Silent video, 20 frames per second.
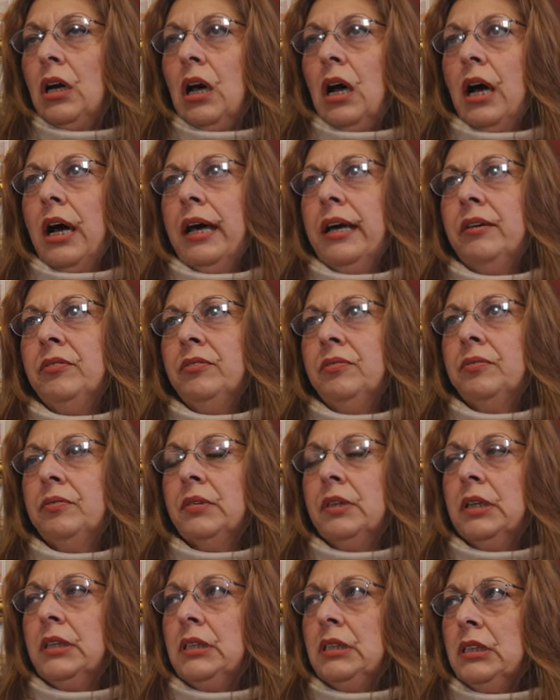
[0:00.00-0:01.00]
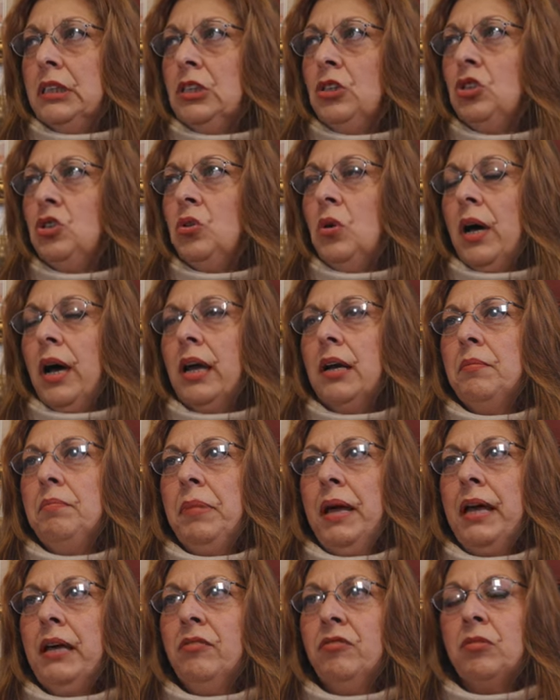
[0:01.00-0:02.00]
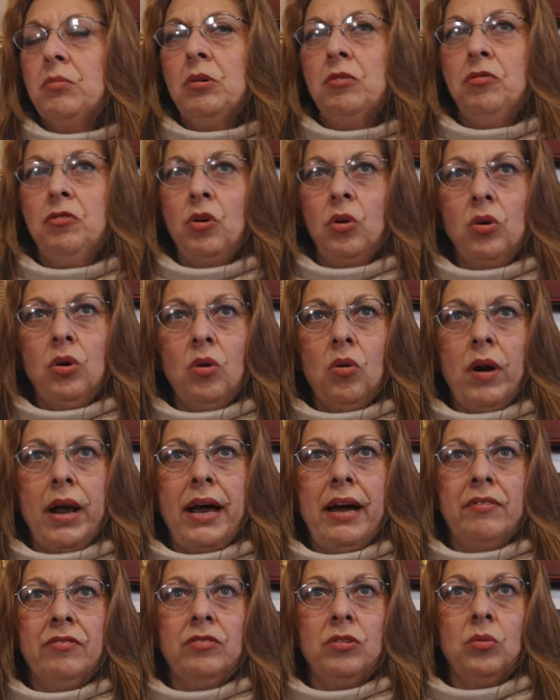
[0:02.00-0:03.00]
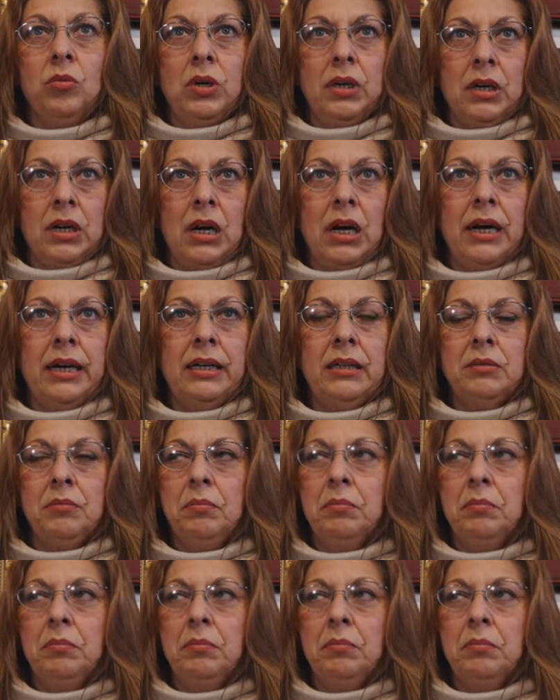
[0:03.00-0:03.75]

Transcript: I can teach you how to paint from a photograph or whatnot,